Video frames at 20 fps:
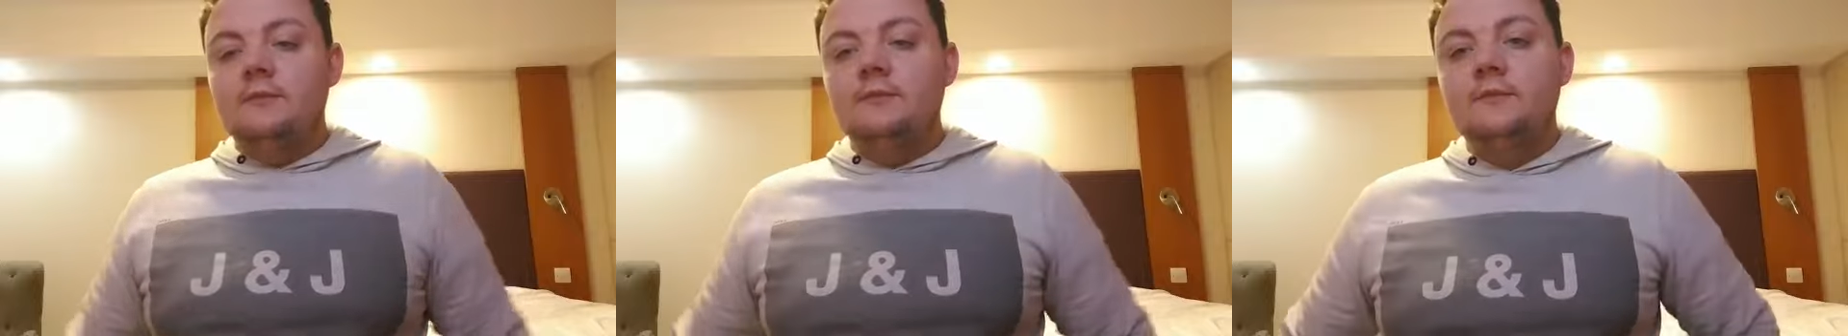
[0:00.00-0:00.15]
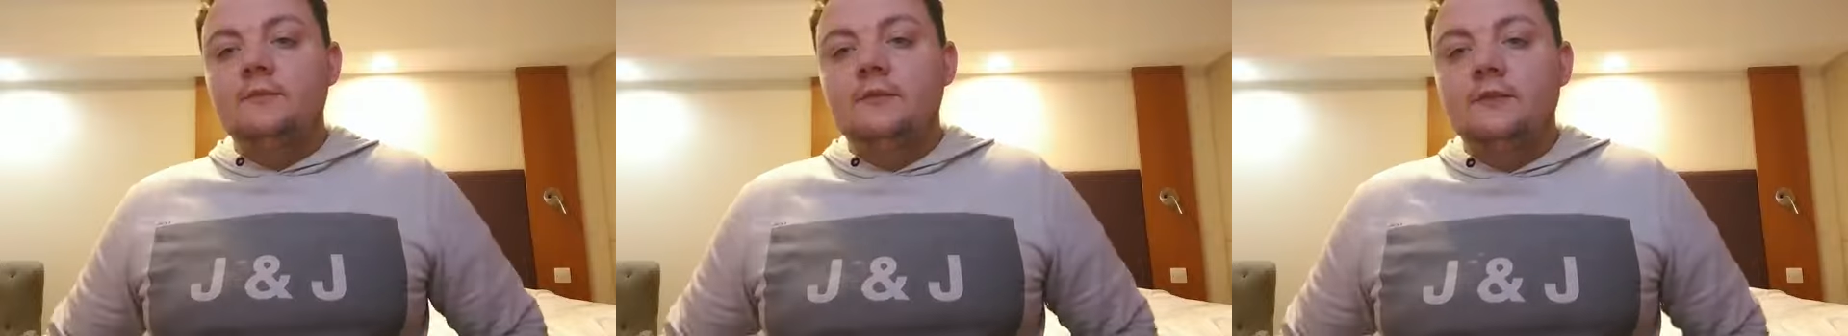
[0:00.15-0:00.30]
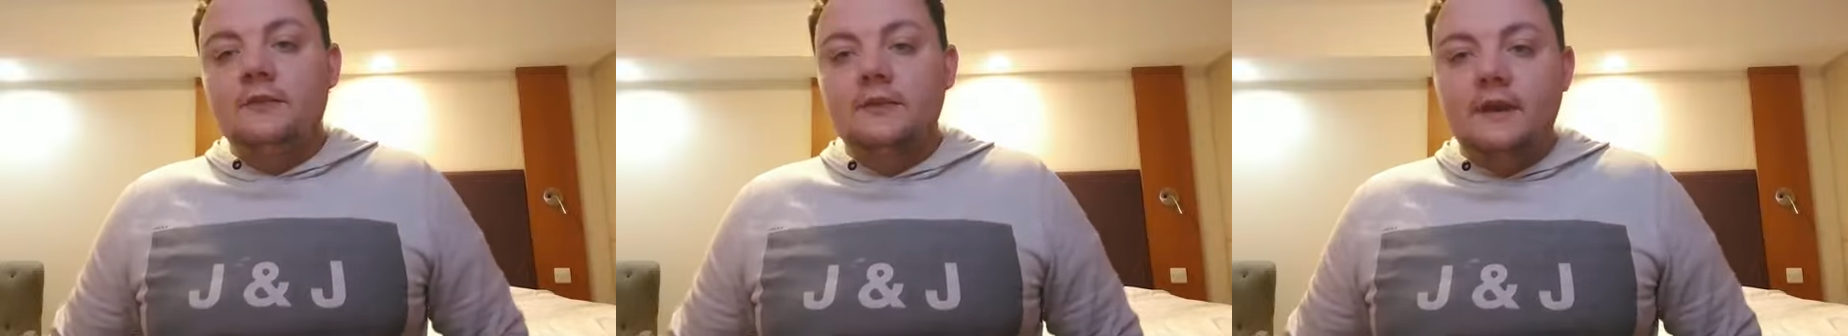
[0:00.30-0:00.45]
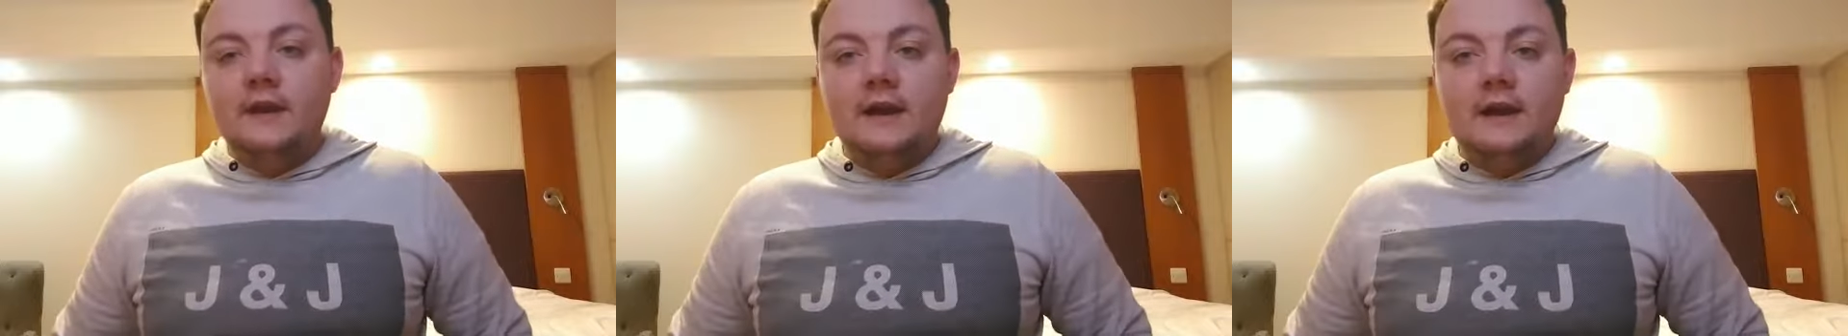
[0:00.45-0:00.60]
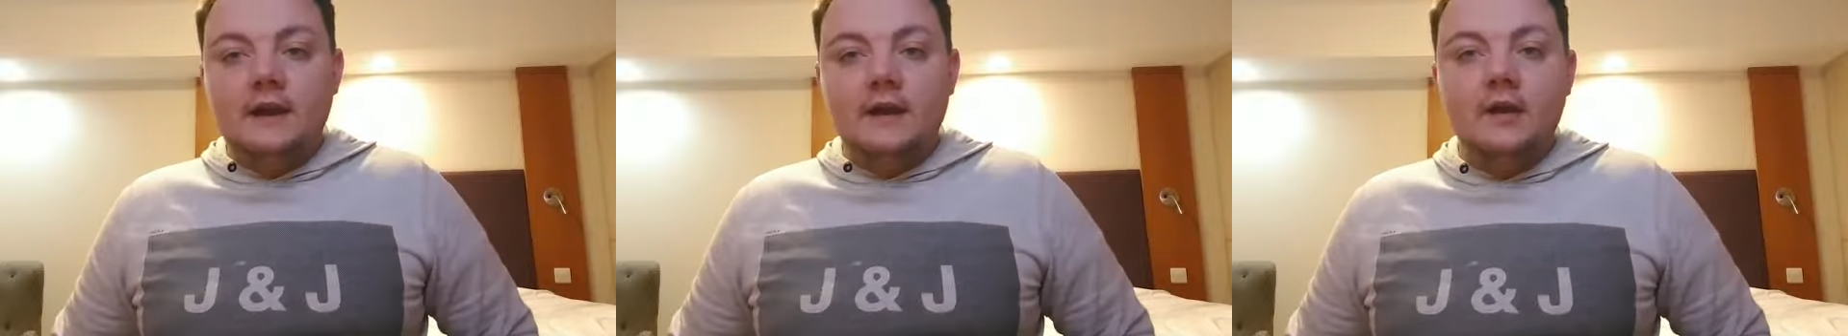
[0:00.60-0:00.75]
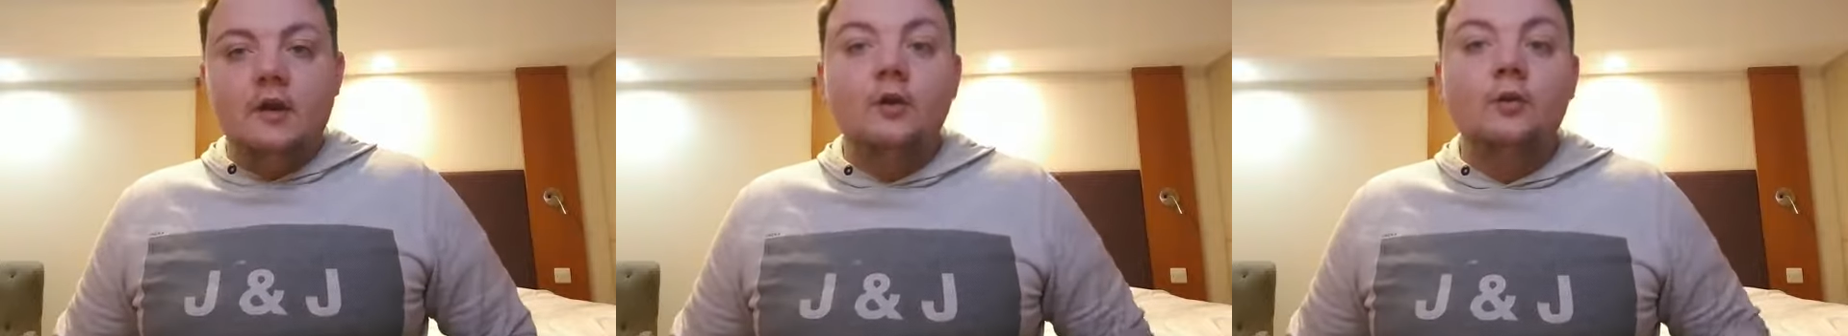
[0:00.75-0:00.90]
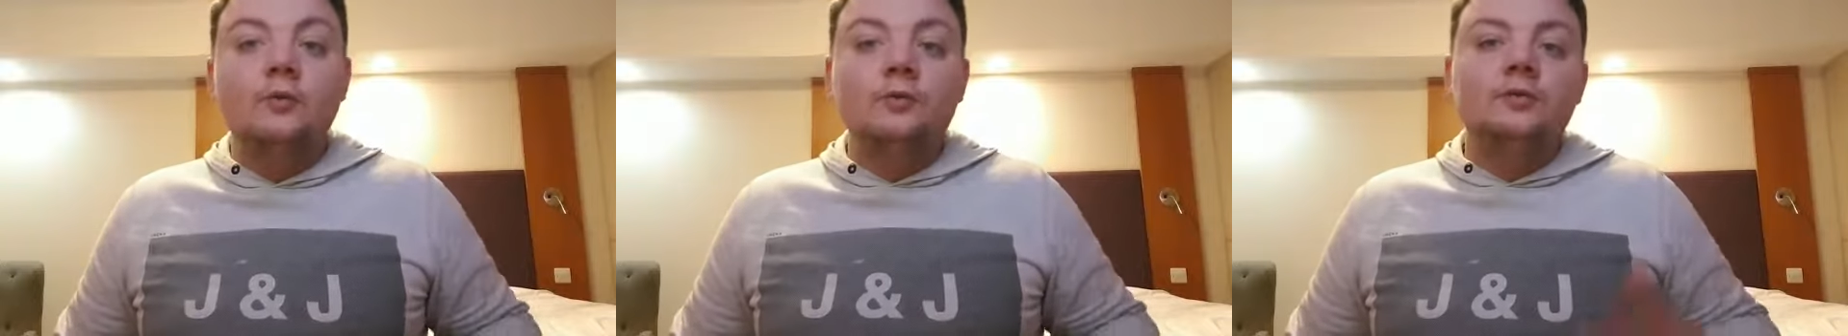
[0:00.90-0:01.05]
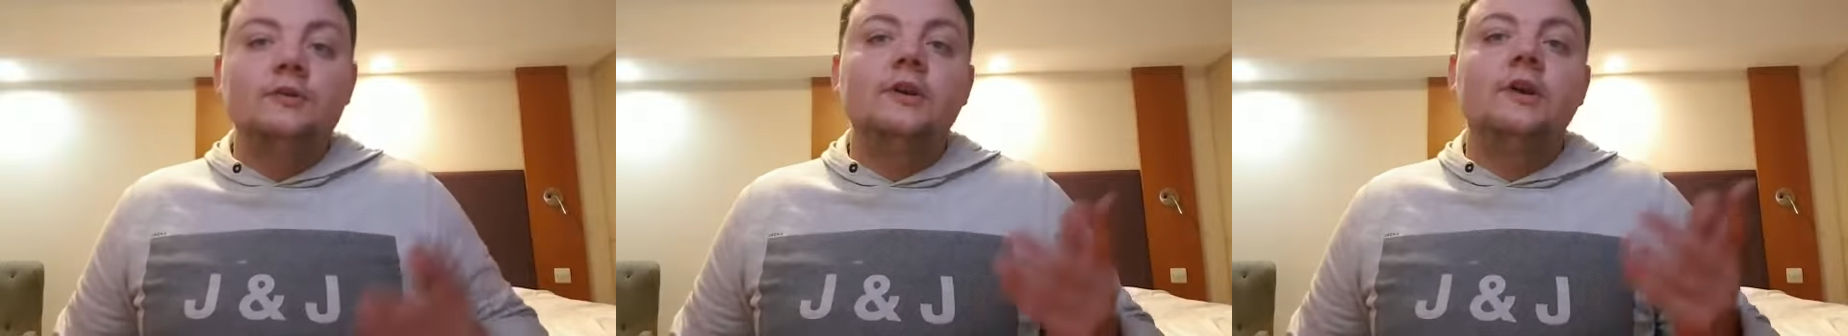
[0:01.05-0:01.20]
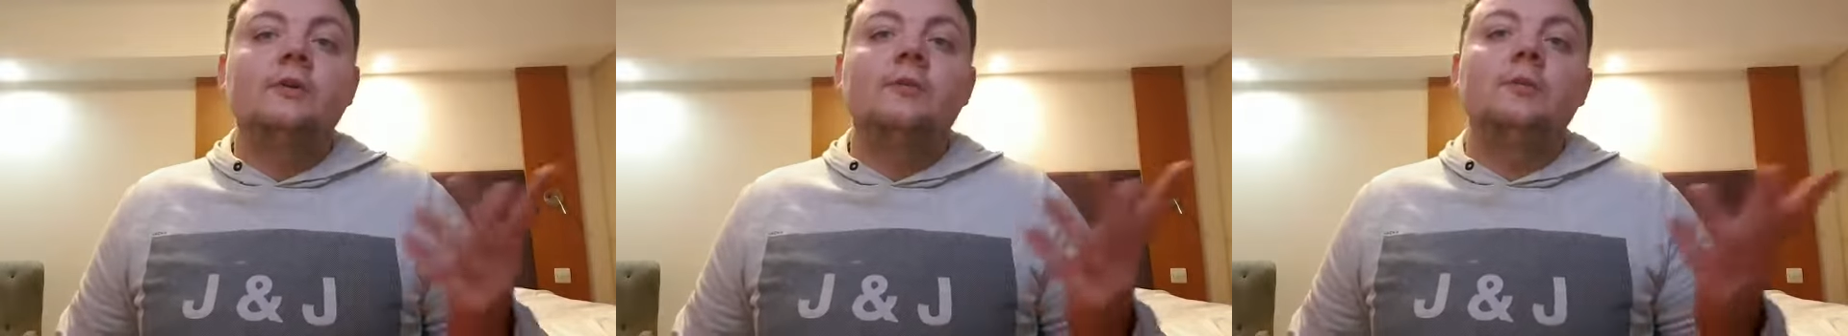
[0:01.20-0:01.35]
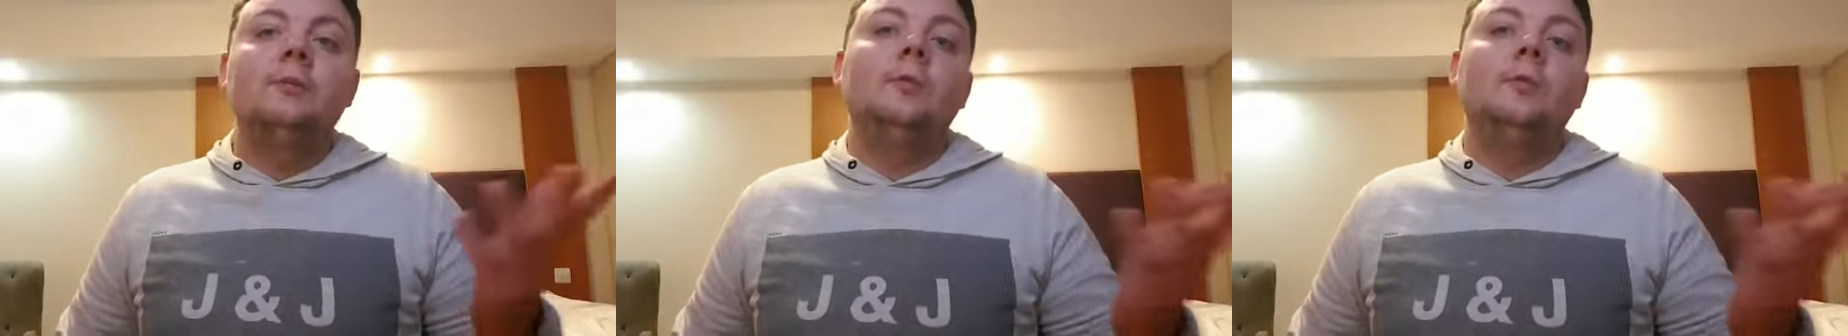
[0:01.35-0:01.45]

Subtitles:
So yeah, also,